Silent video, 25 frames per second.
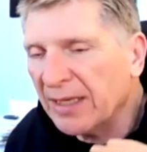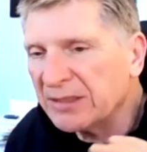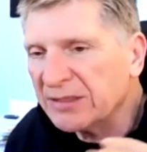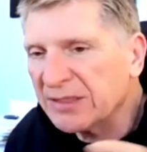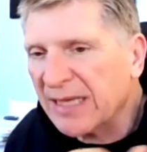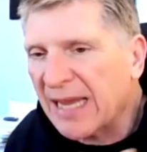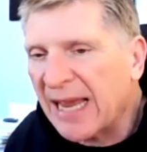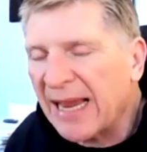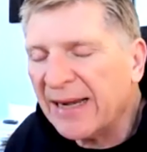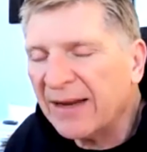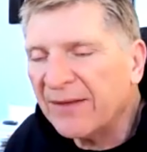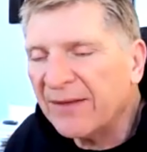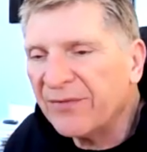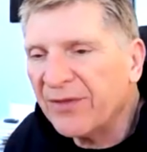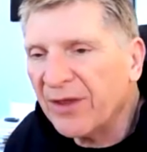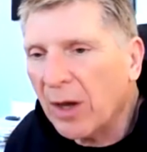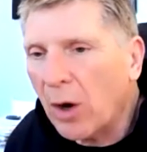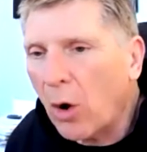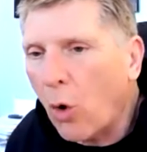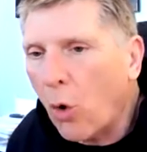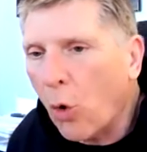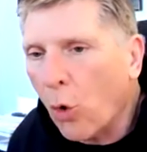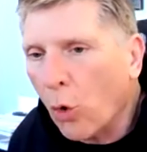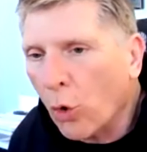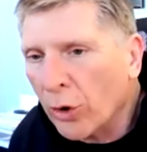kind of
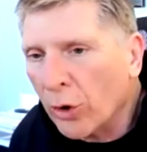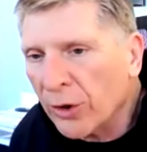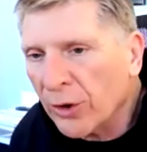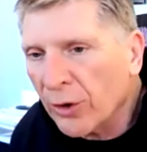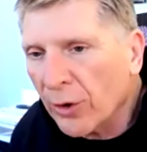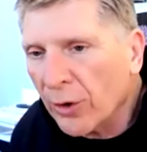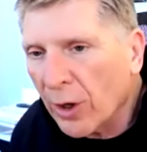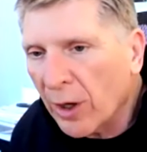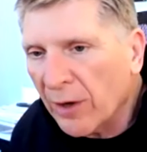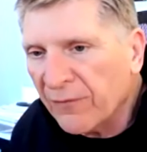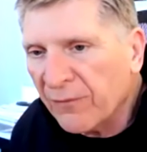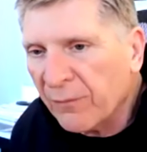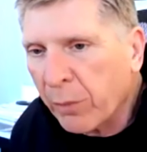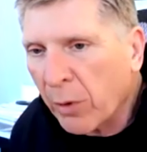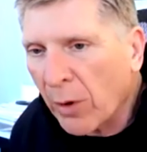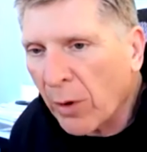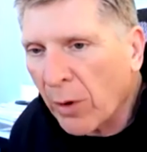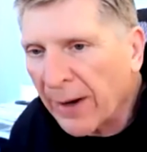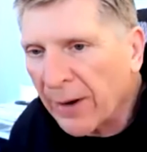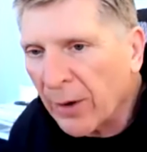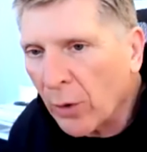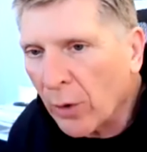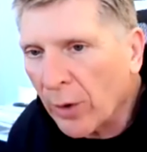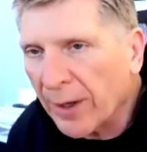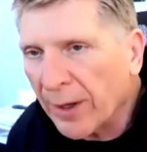the order of
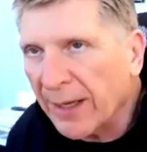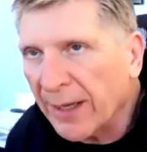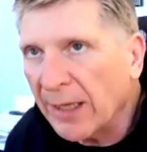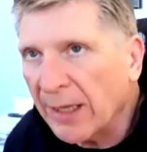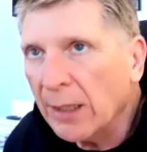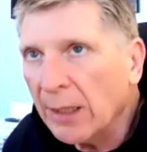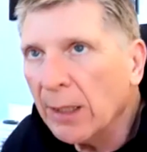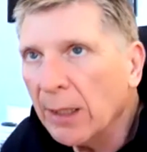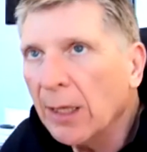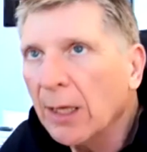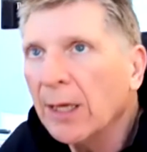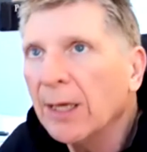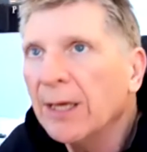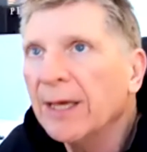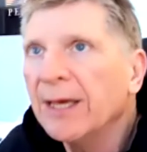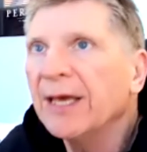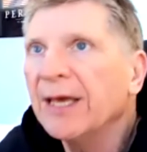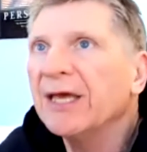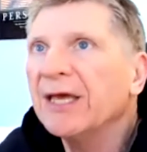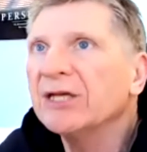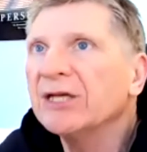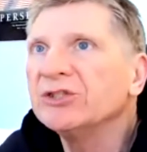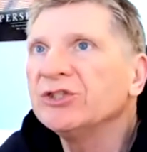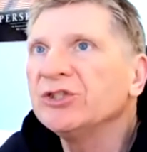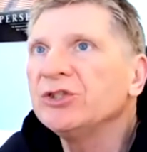priority,
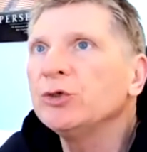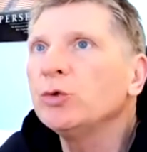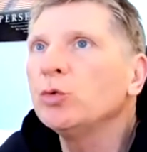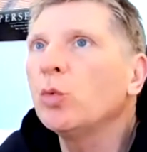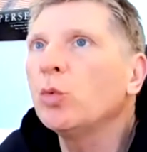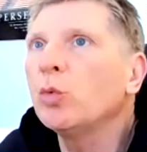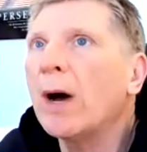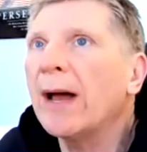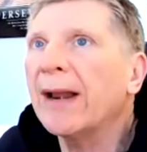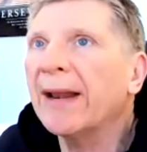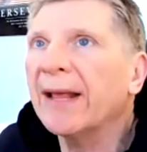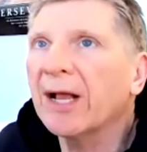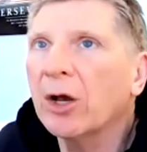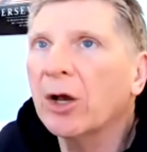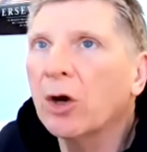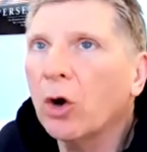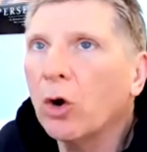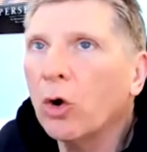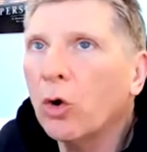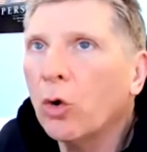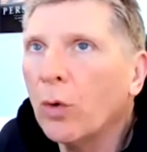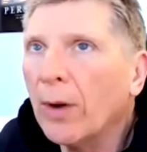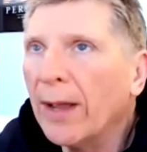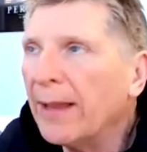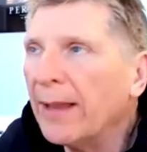is you want to
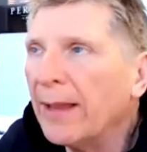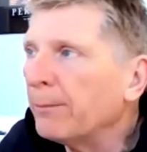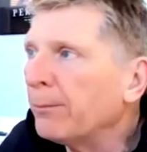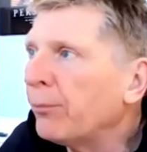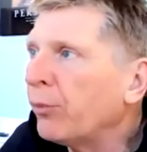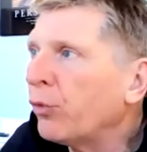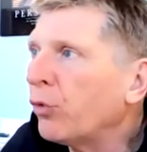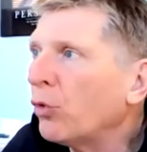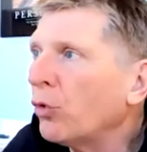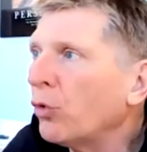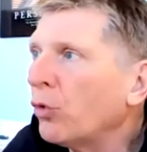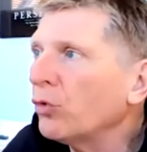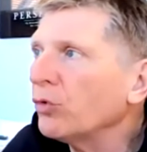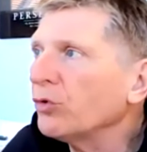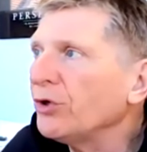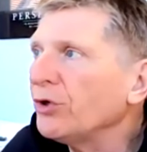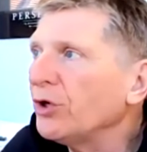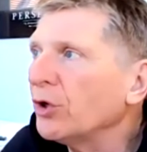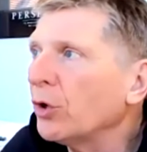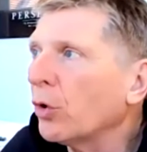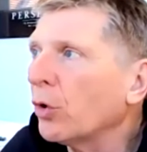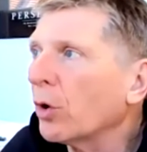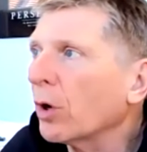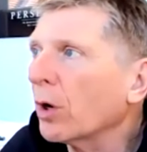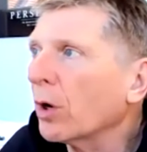go and pull
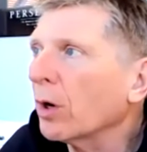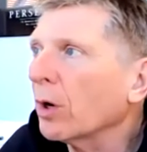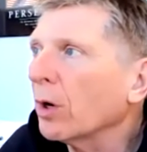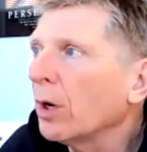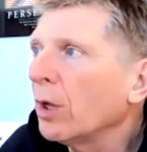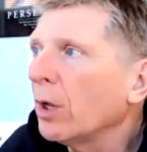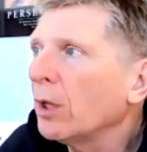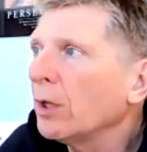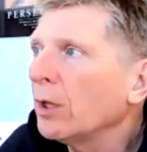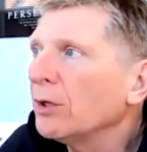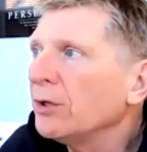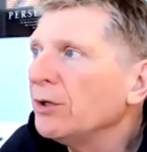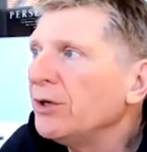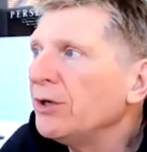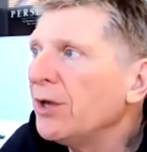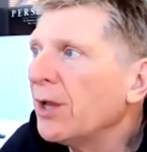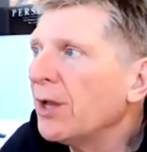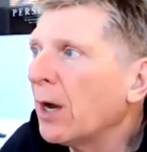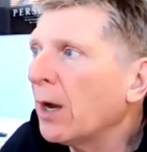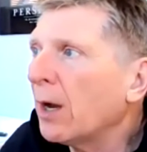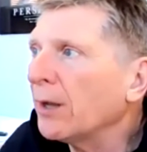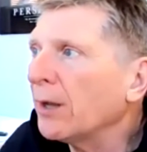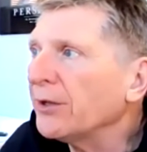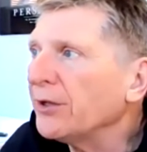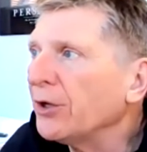your
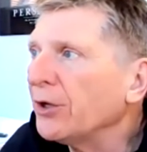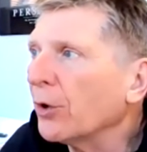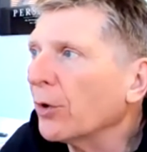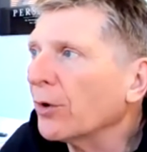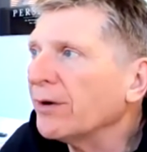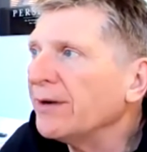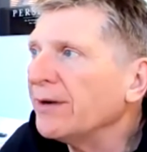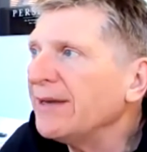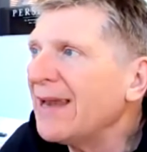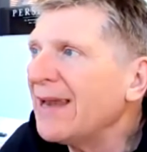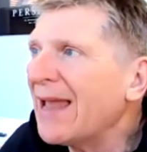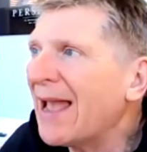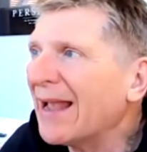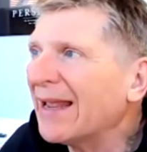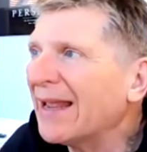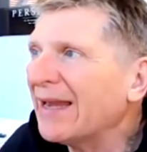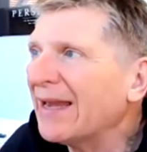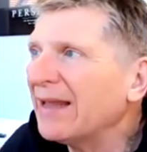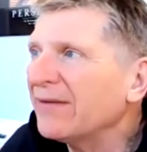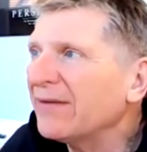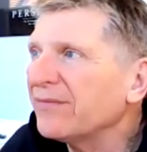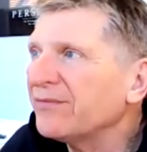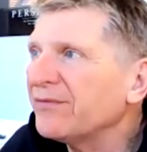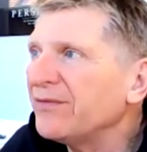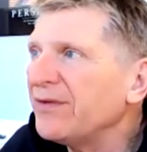your
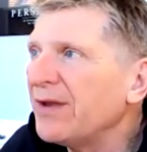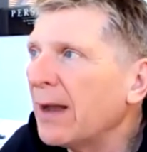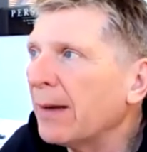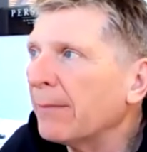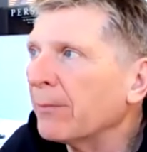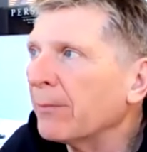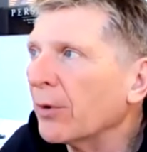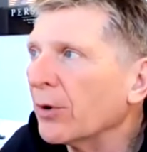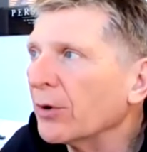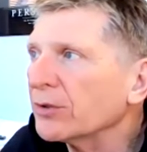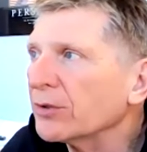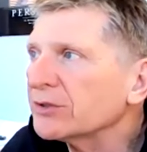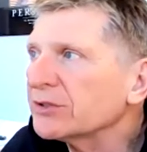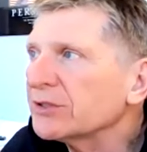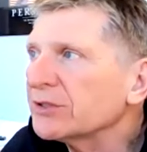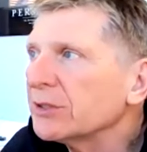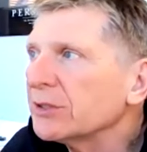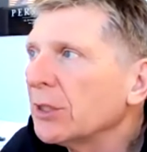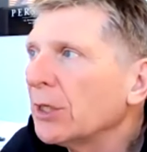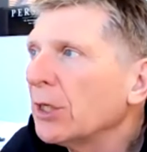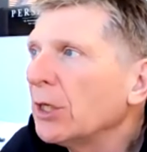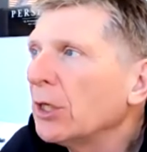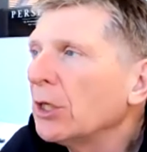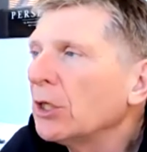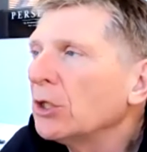negative numbers.
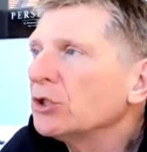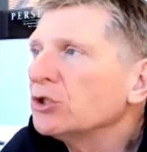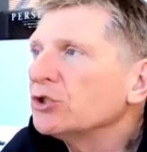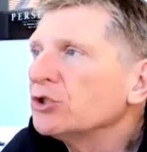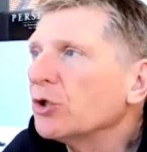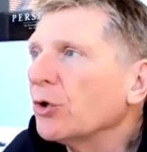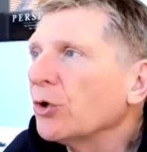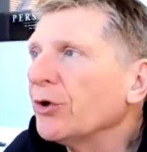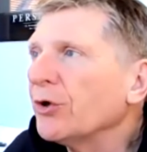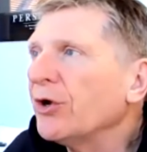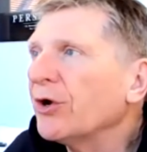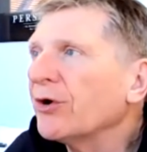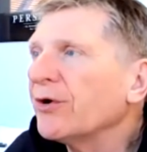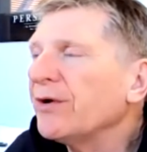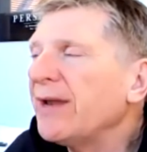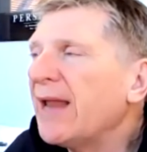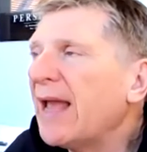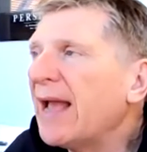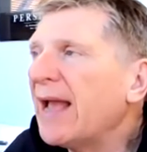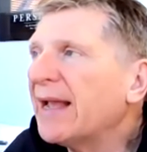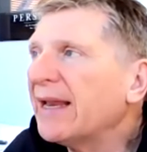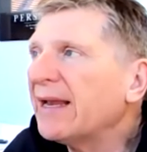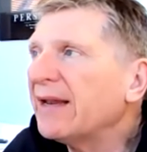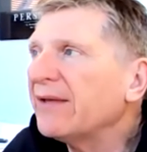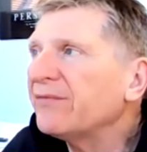So your
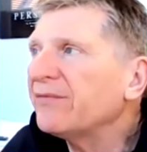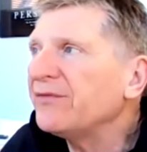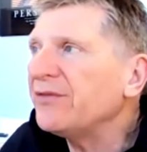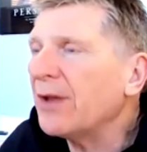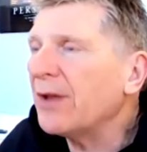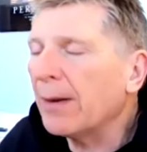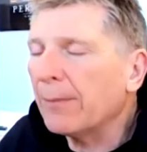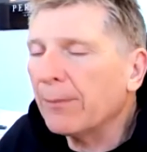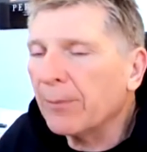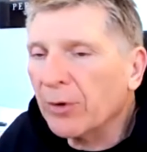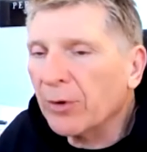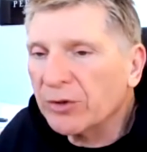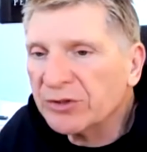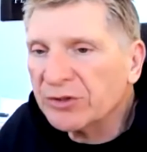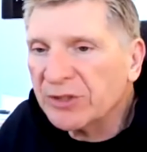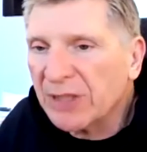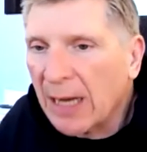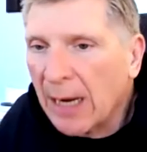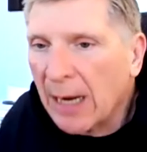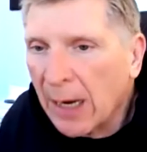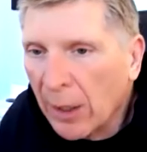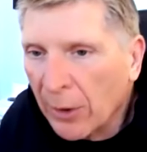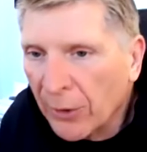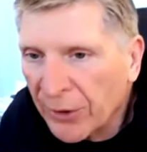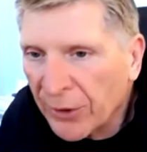negative numbers
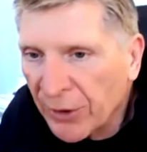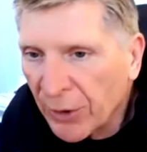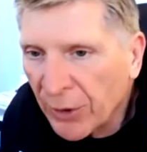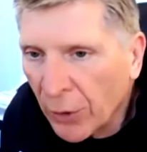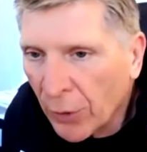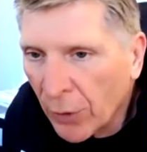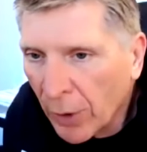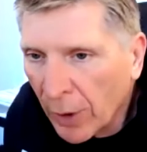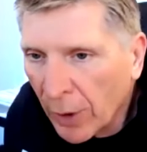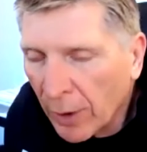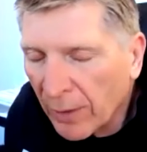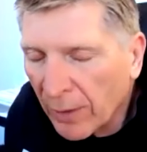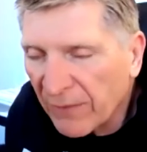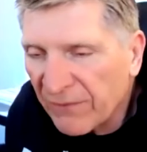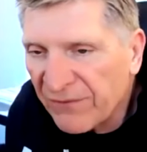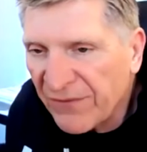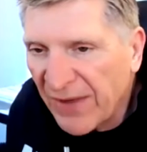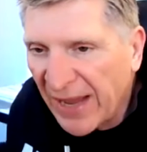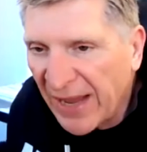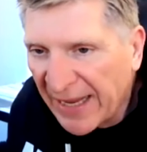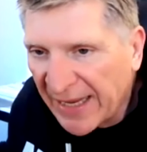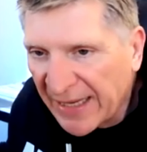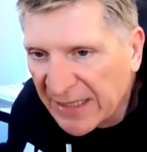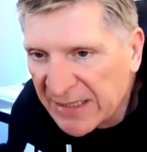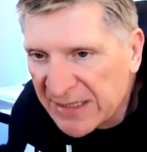are your
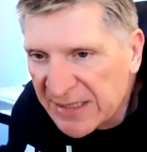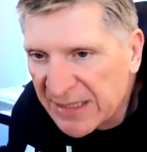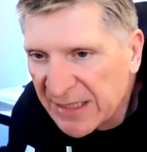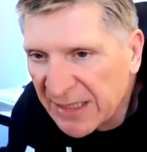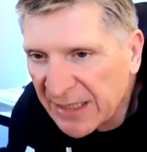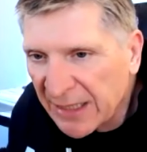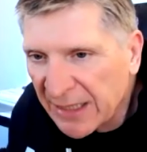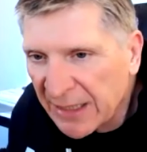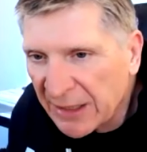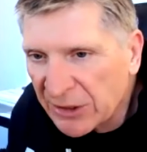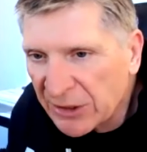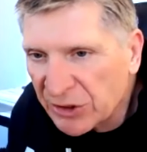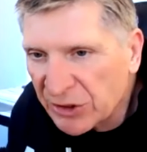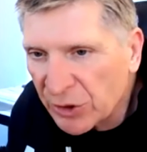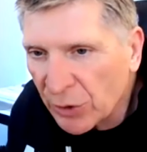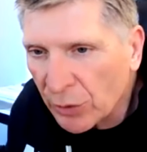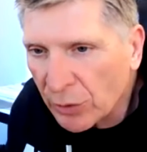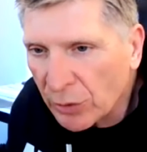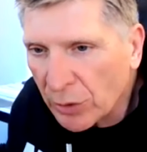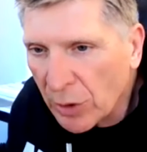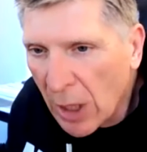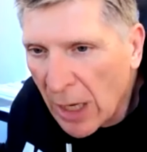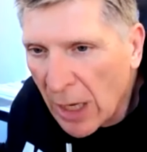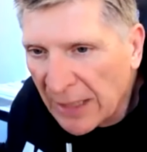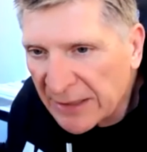vacancies, your
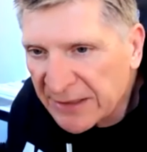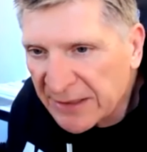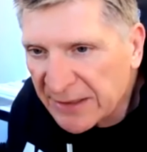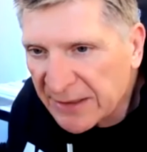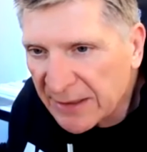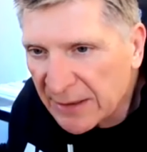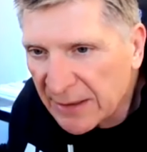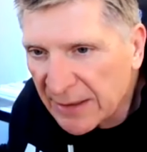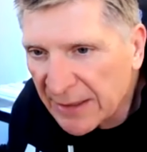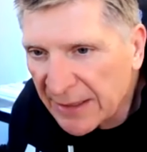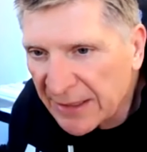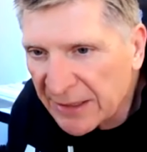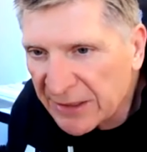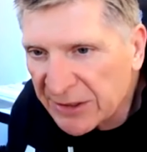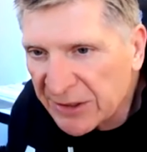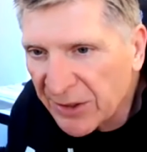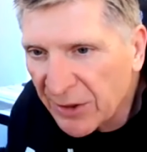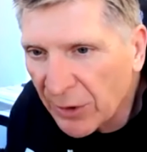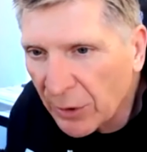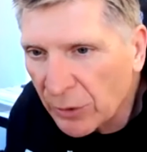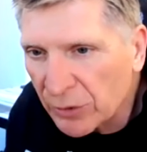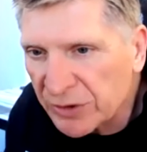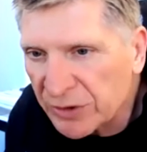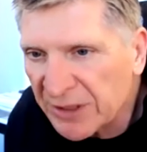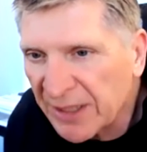loss to lease,
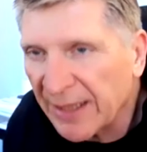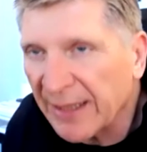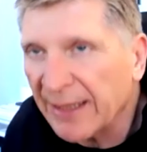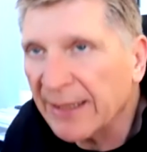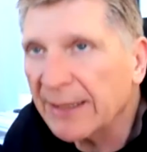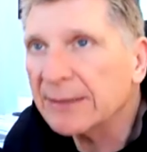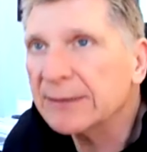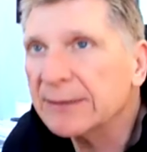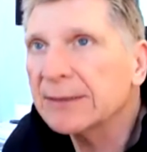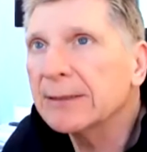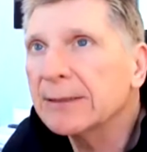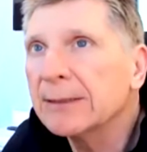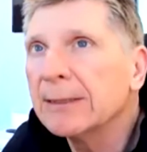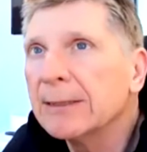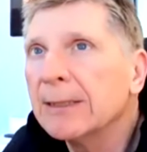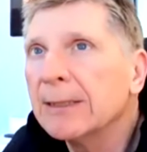those things.